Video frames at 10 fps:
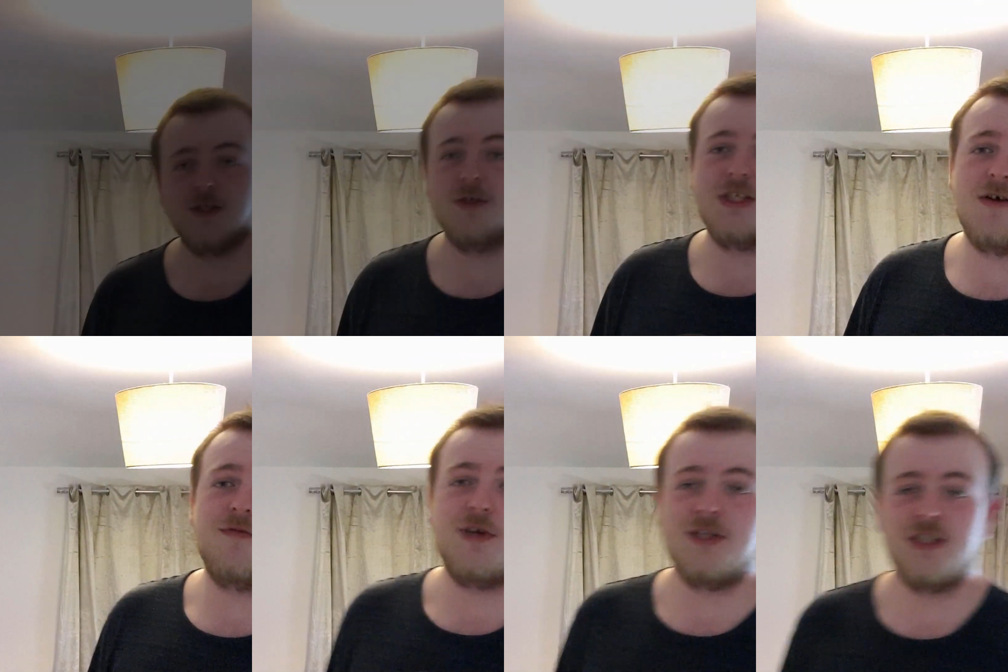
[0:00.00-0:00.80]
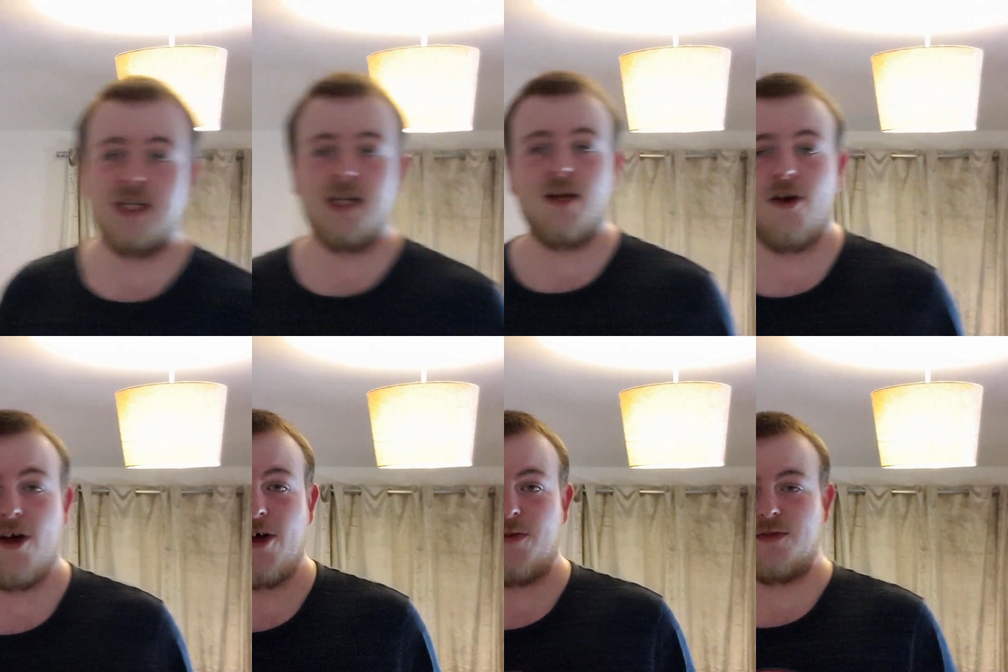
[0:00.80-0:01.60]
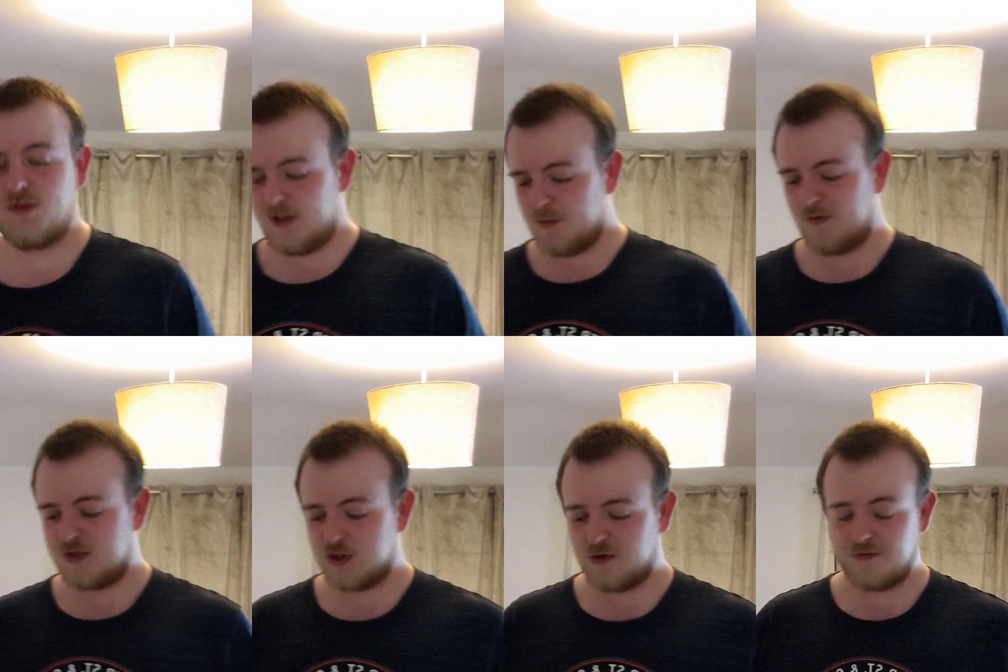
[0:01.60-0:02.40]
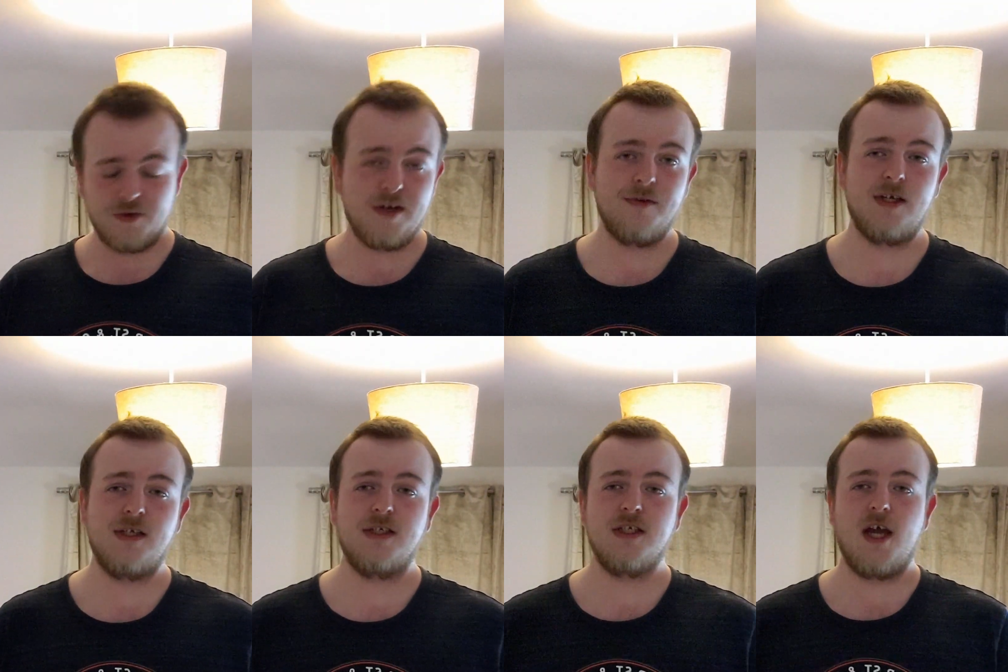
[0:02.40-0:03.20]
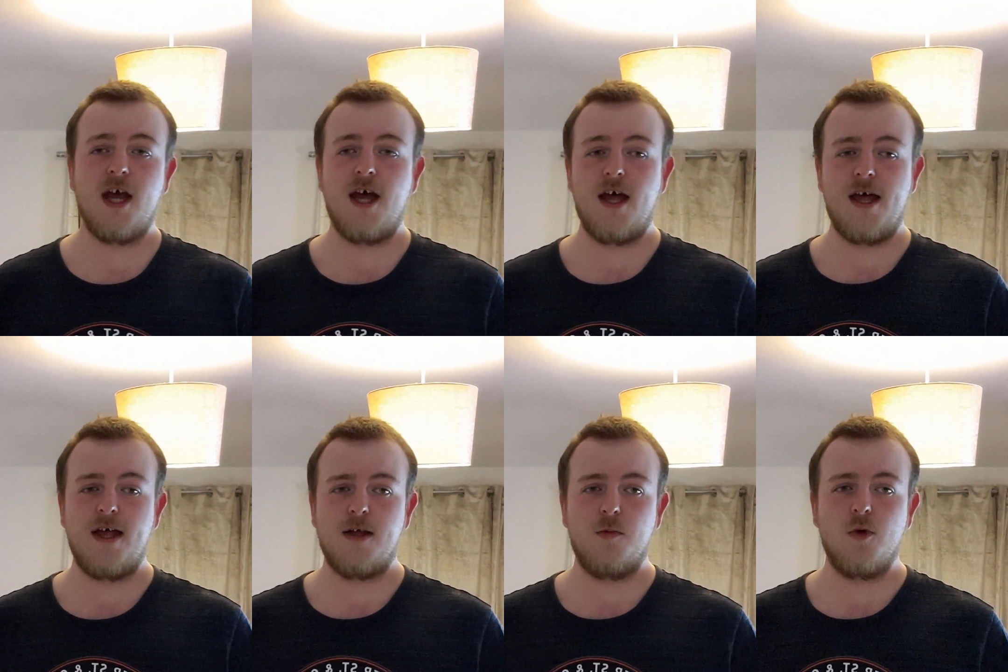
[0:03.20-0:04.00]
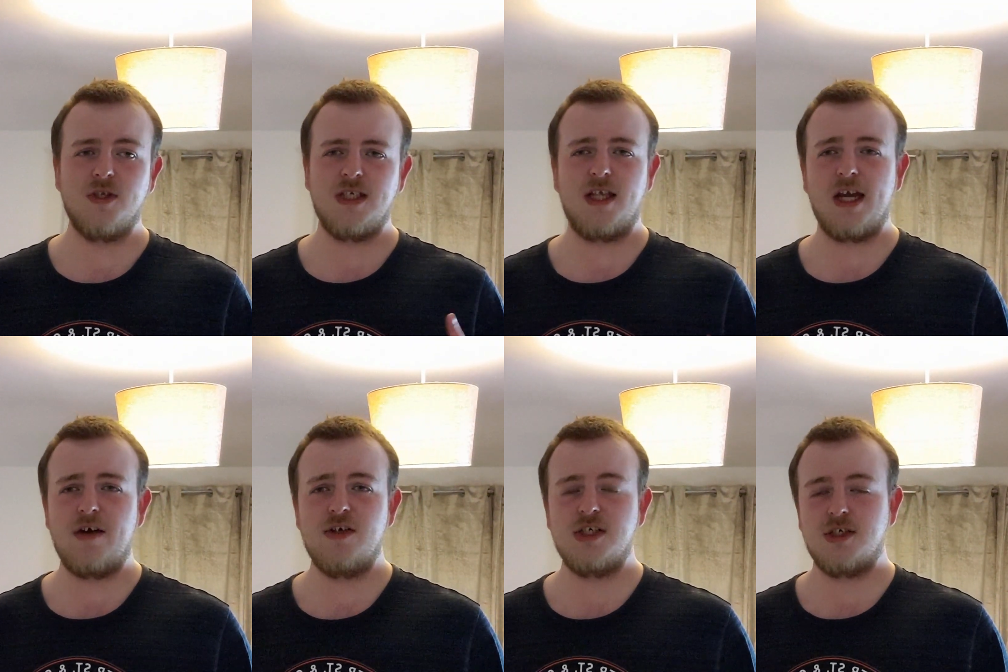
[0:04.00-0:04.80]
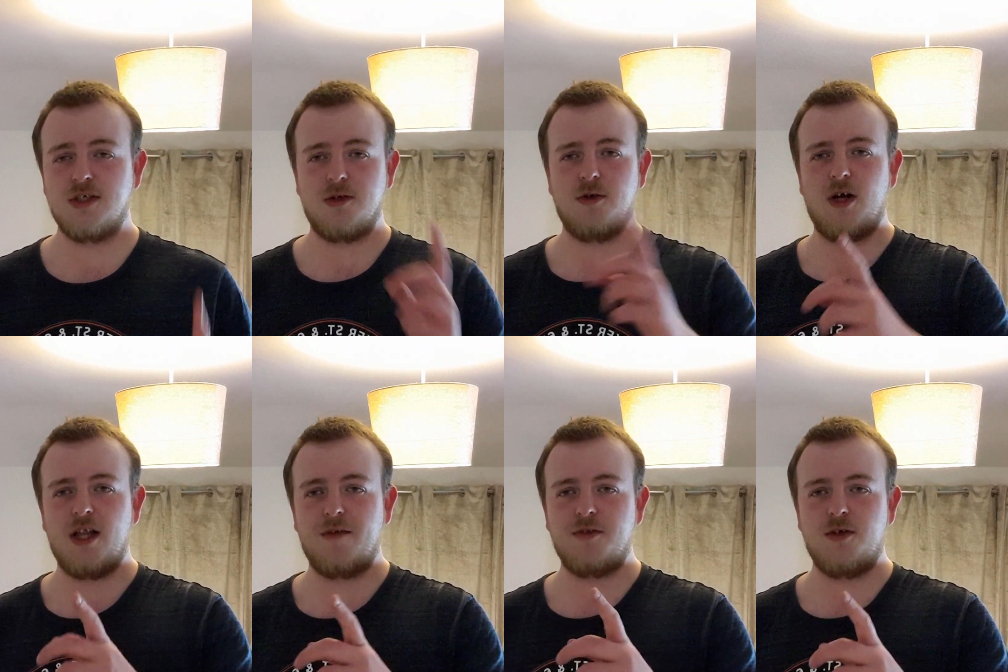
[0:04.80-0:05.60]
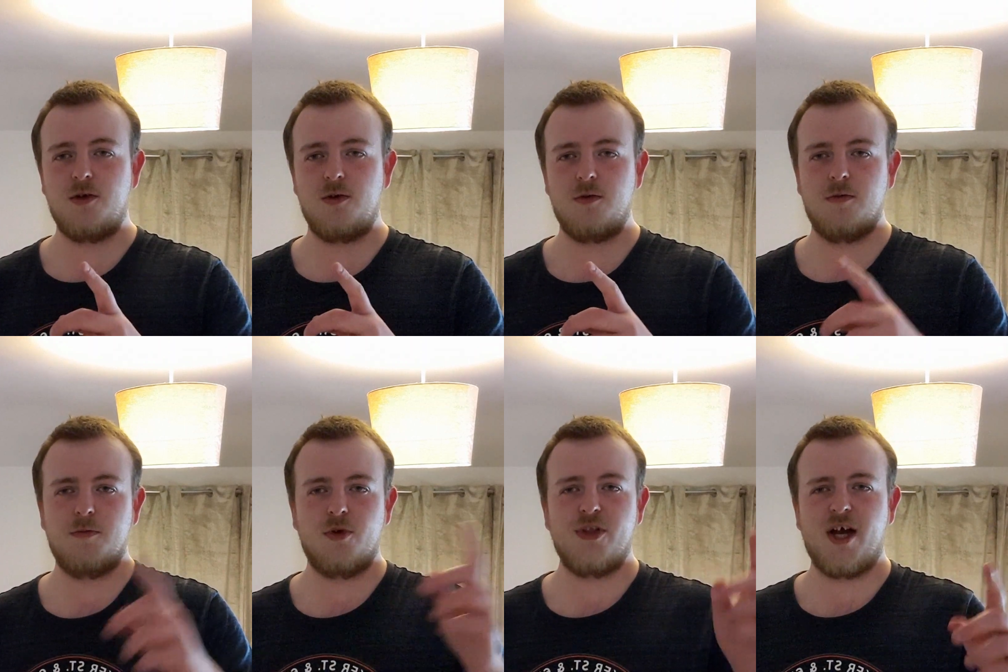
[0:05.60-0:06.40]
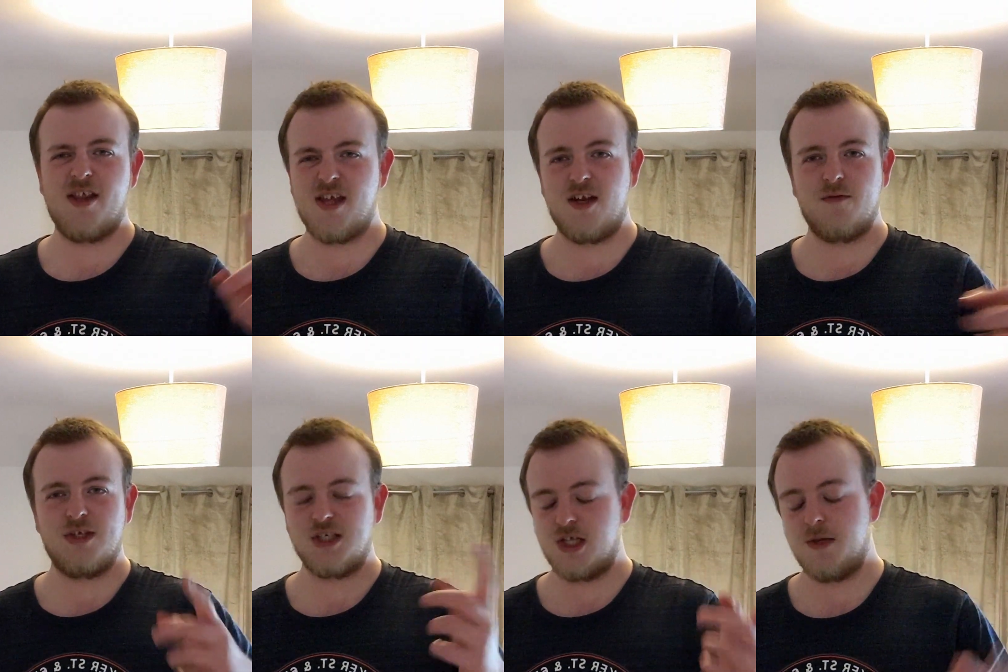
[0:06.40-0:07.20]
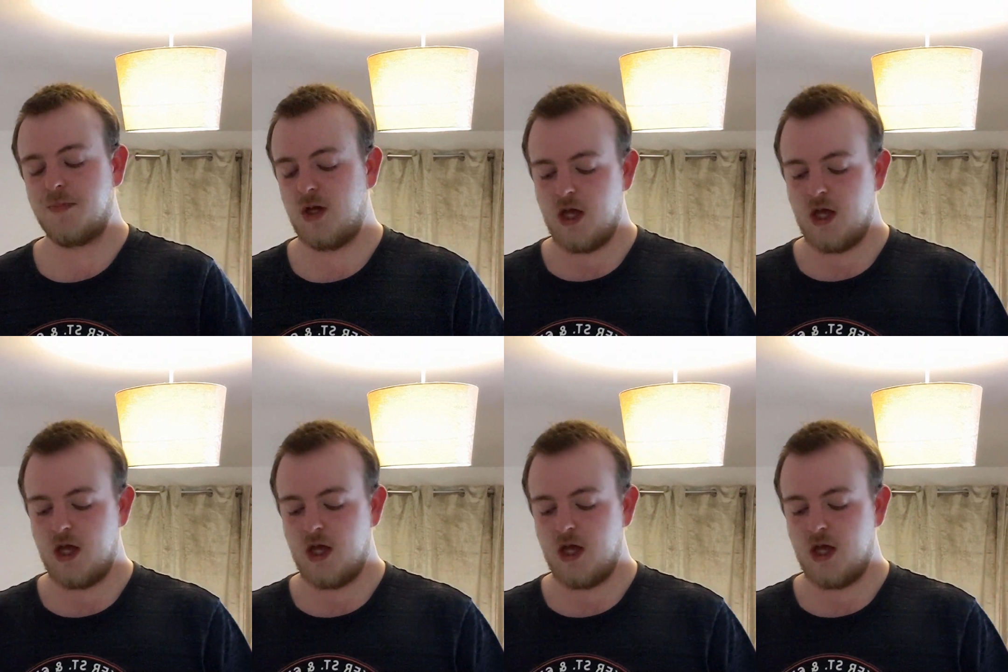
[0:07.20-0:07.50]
so it's now Thursday. We've sold 3 things. One's in the garage, so I'll have to put that at the end of this clip.